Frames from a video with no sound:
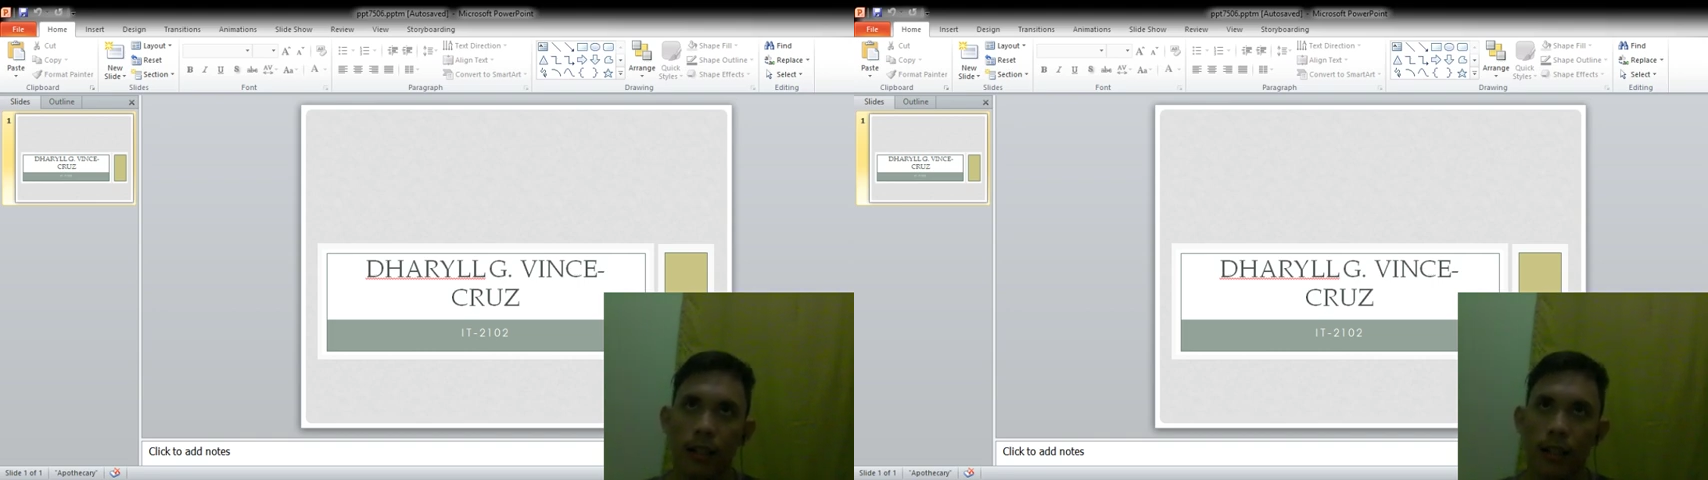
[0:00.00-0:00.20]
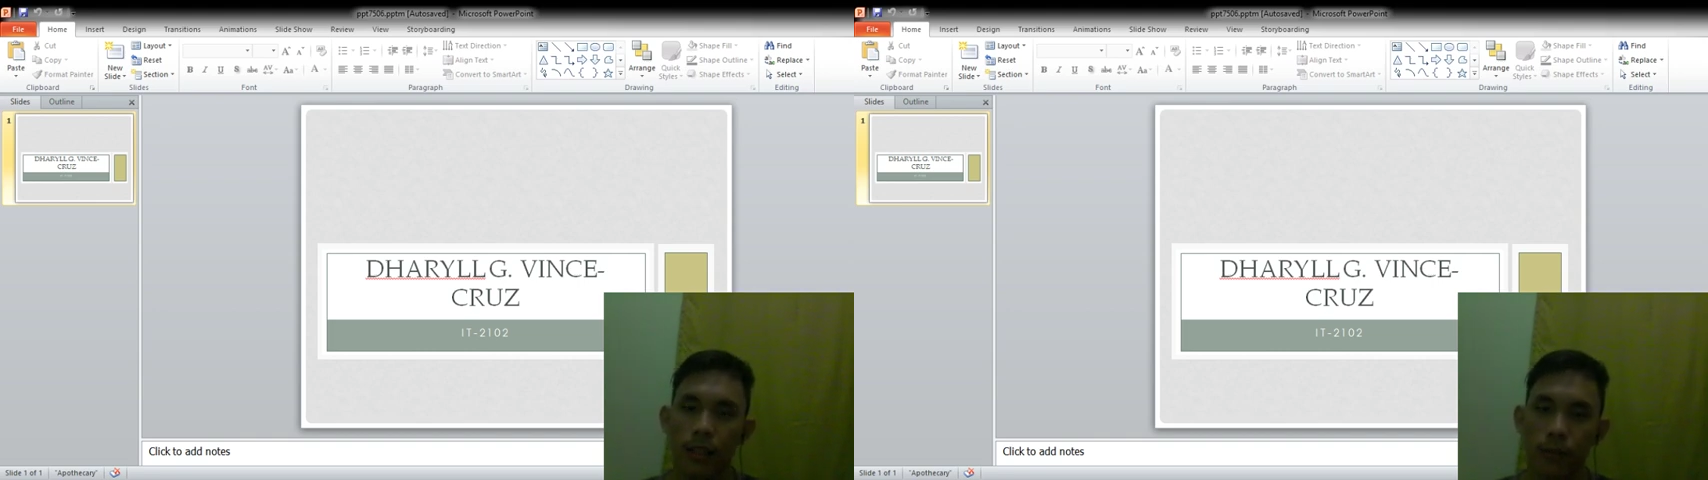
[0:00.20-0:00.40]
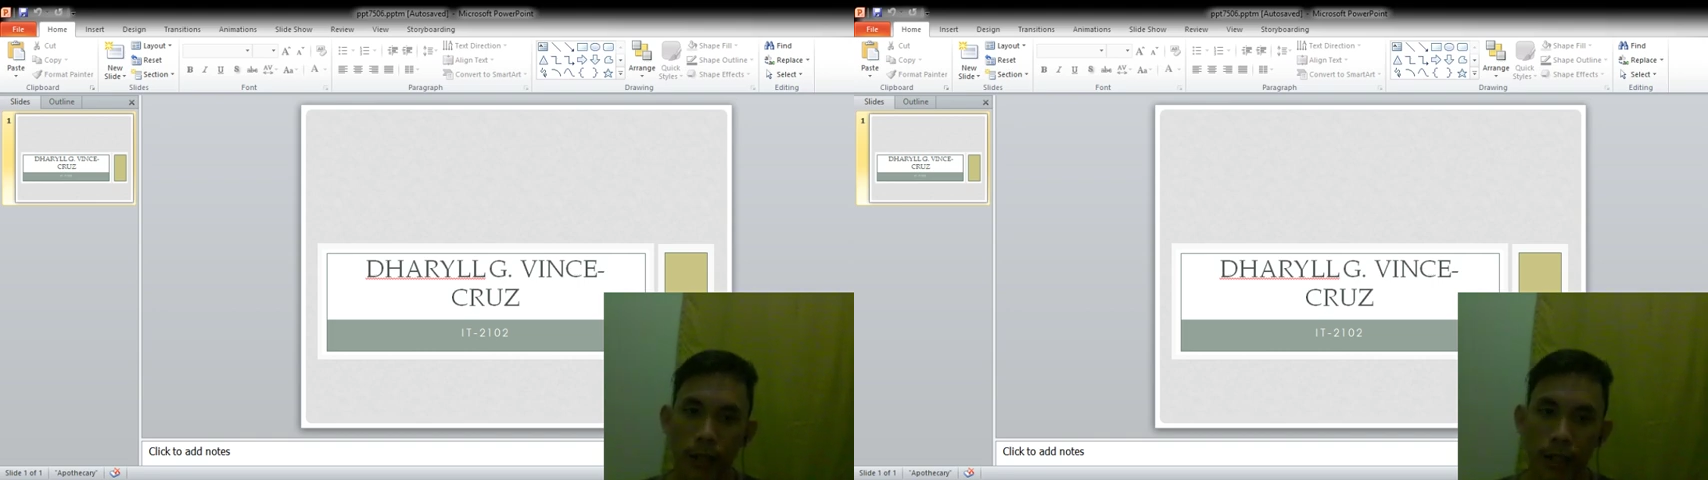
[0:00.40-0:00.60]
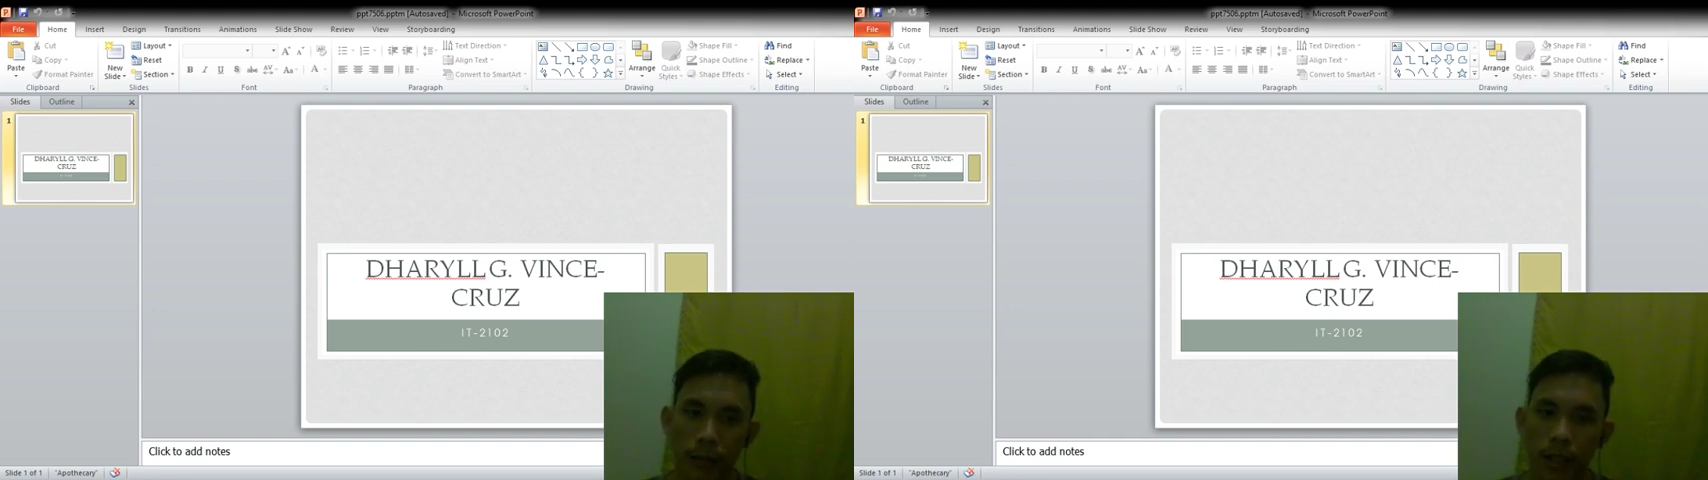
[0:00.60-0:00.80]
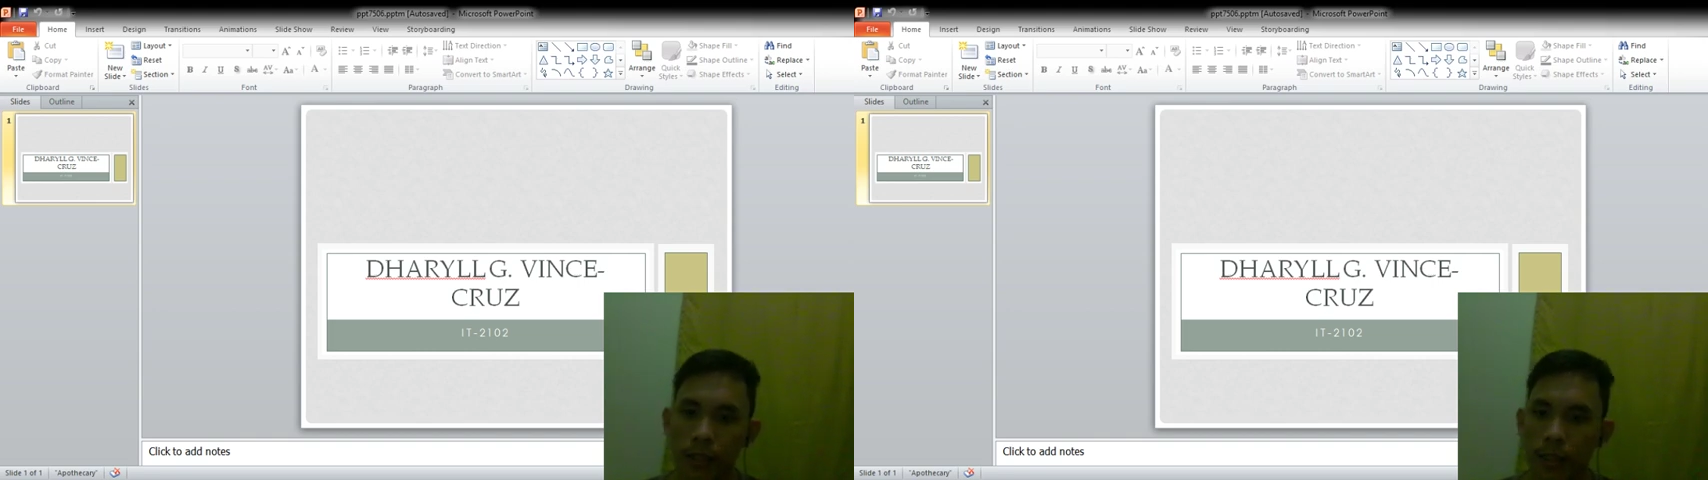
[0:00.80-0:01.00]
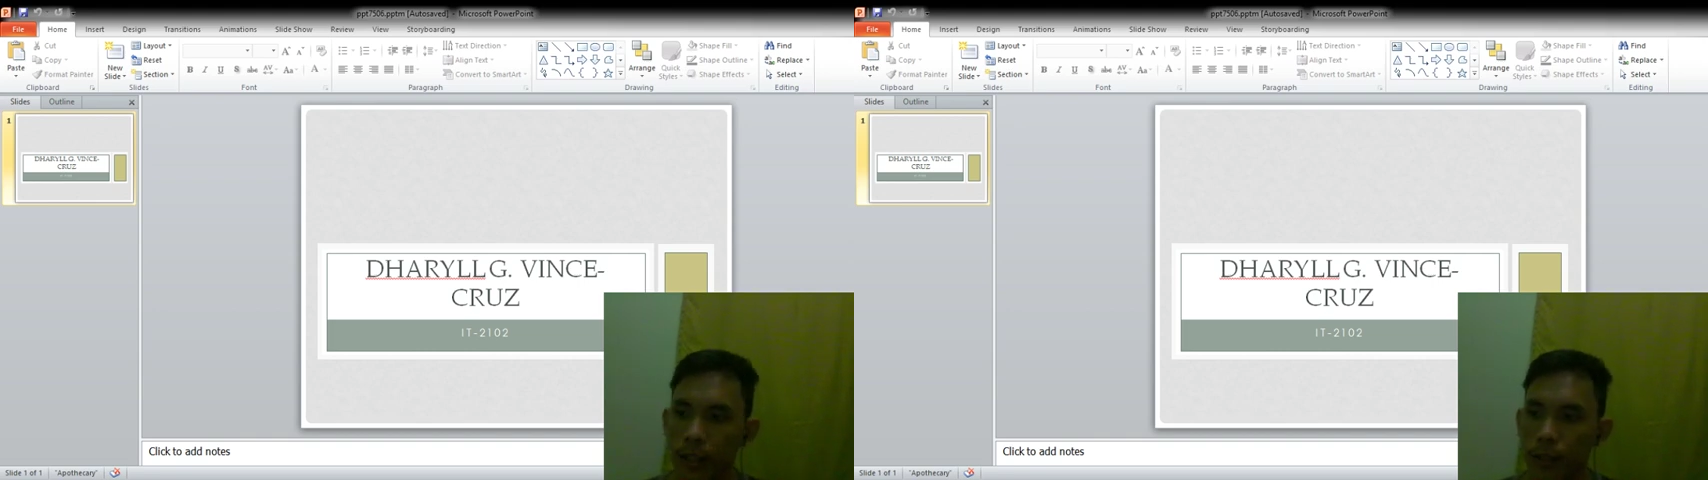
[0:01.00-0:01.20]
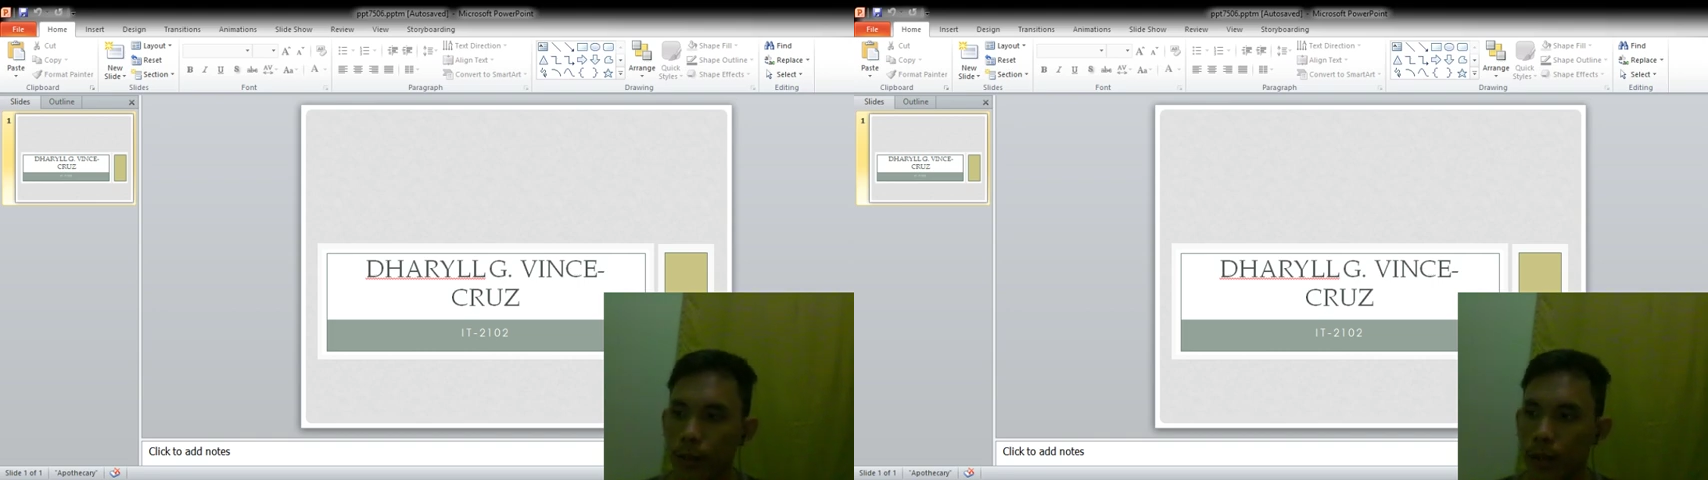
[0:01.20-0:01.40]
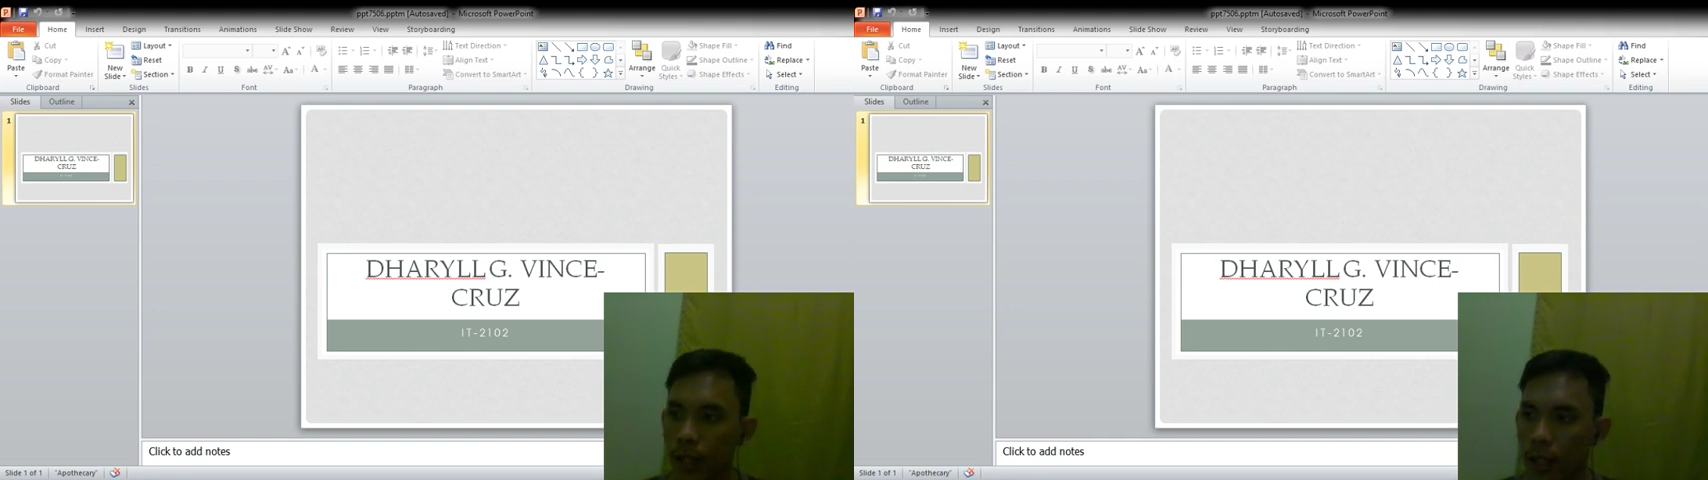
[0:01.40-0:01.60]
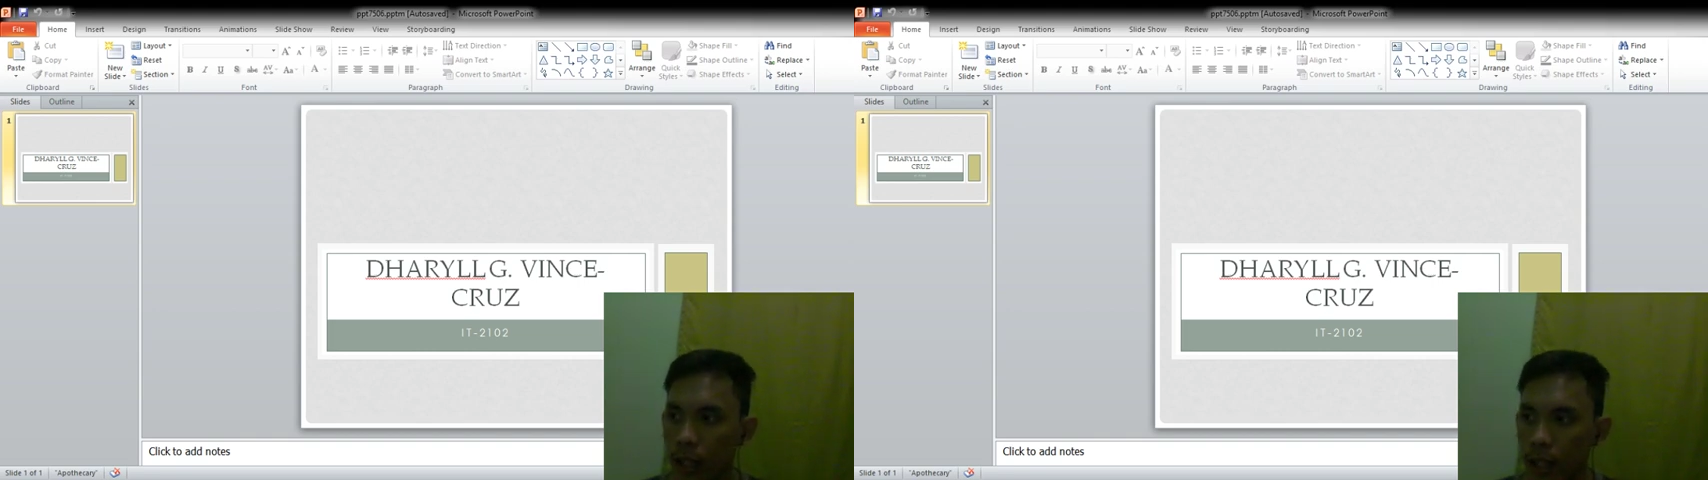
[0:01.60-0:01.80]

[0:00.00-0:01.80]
It's fun because you will